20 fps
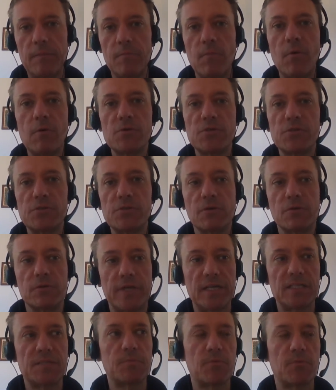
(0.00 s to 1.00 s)
Emotional
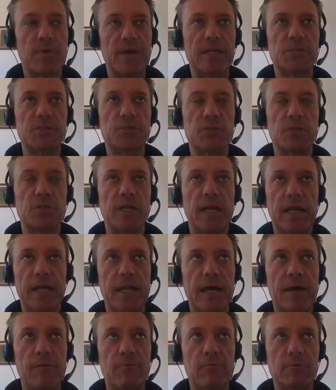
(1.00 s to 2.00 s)
desperation, that
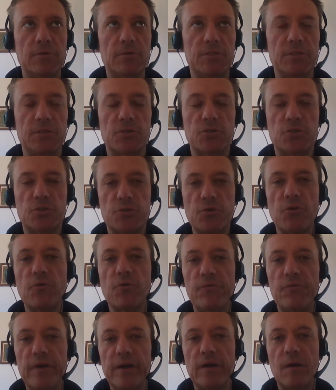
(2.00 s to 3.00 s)
I was just
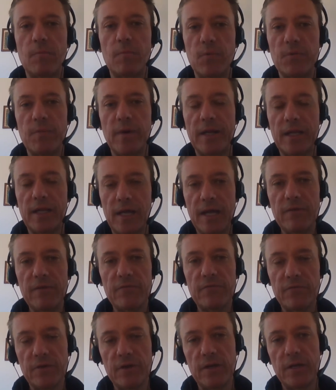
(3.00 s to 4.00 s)
so fed up with my life.